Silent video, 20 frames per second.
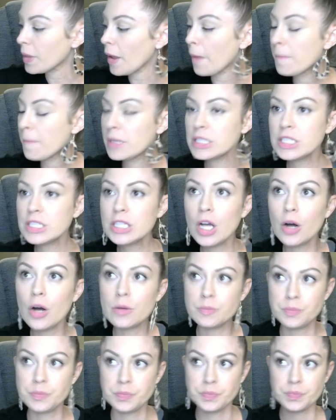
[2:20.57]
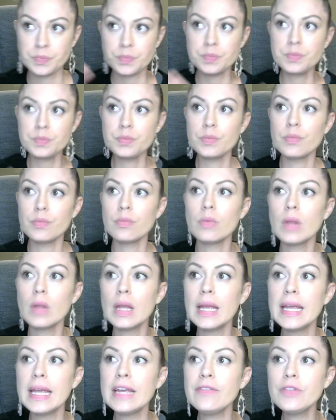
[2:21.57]
so
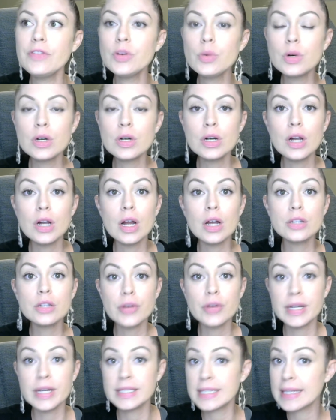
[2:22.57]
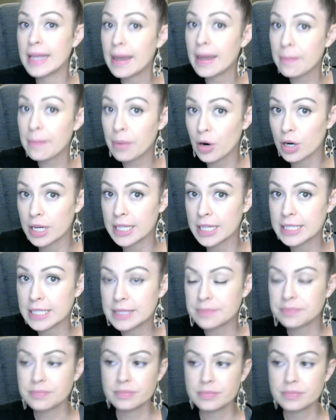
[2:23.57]
if you're trying to get parties,